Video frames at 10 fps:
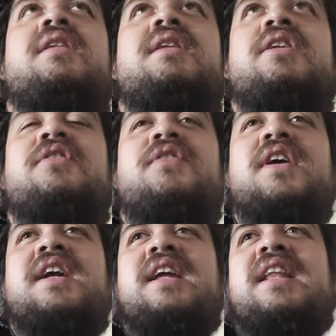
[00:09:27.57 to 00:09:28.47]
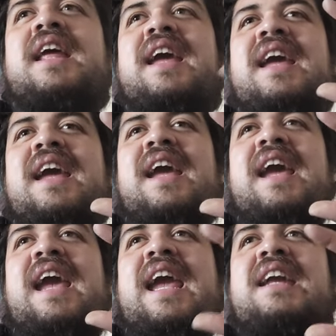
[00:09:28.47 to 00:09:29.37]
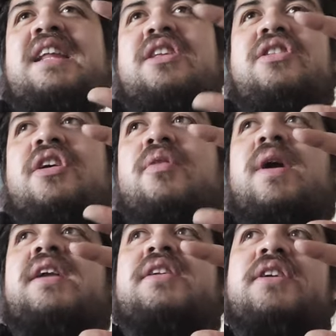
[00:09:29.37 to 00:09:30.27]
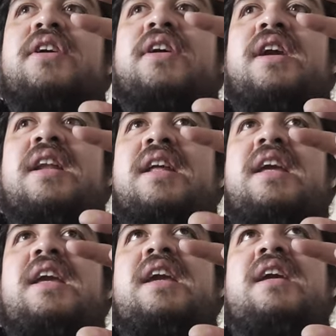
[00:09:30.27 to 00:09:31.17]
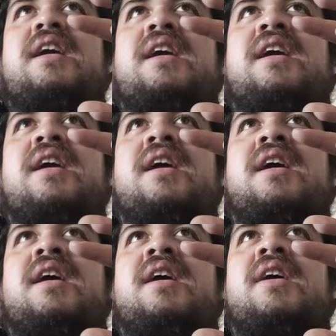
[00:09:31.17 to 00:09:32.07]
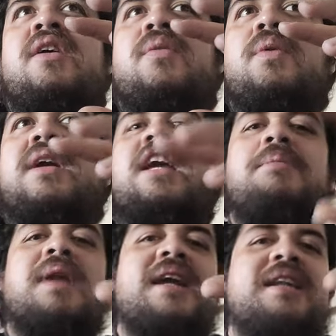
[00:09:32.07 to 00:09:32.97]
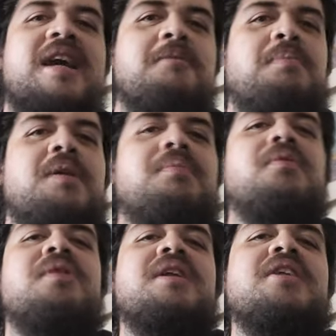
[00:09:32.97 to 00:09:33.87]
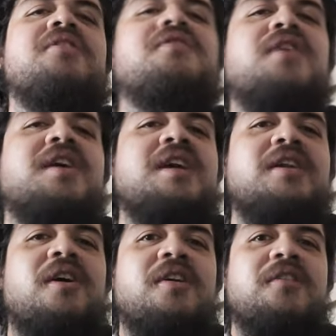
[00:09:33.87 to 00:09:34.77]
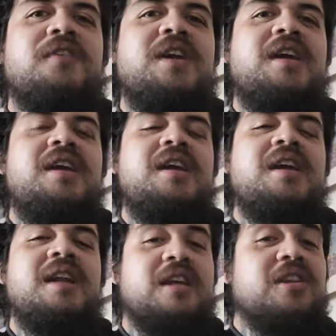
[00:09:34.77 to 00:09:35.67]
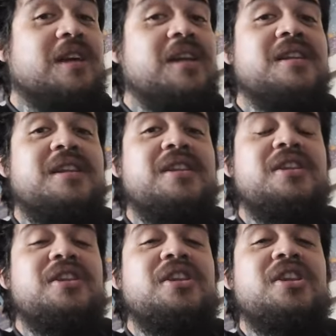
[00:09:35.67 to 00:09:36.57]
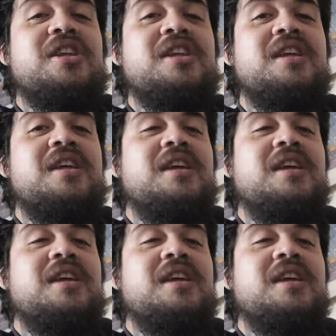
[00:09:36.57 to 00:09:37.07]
this fucking 80s director and he would keep like dead people in his fucking RV, like skeletons and shit.